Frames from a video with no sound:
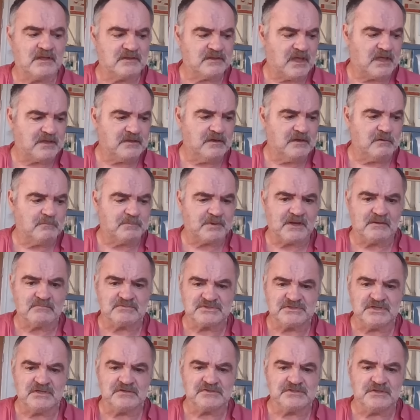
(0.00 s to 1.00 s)
You know, but
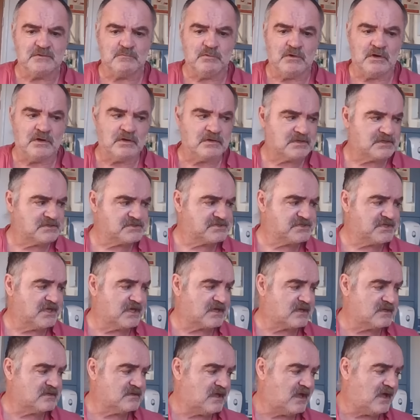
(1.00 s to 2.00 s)
I was using the walking
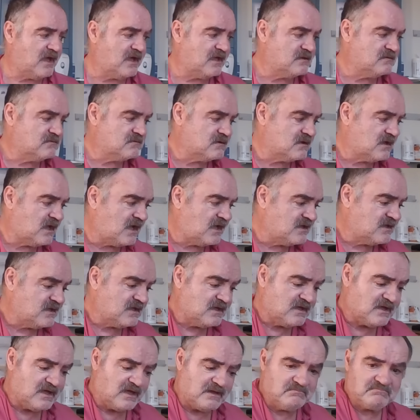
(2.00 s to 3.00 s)
stick, and
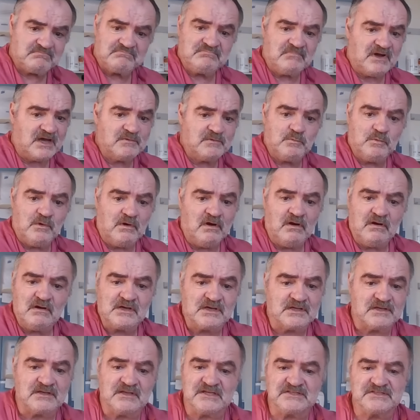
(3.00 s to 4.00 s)
my
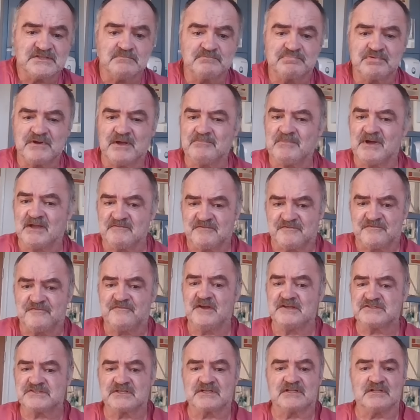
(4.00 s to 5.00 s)
walking is, my
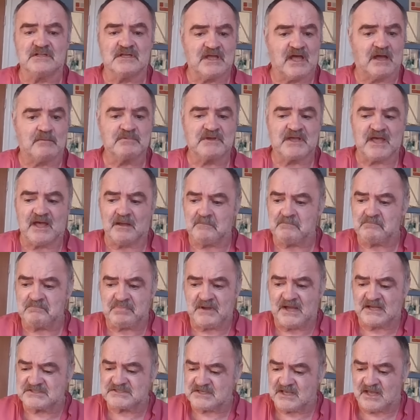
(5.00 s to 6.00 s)
physically, I'm
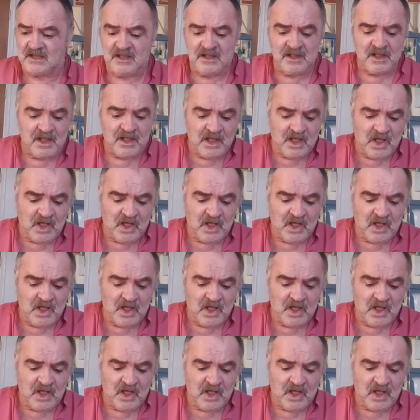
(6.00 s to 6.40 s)
getting better.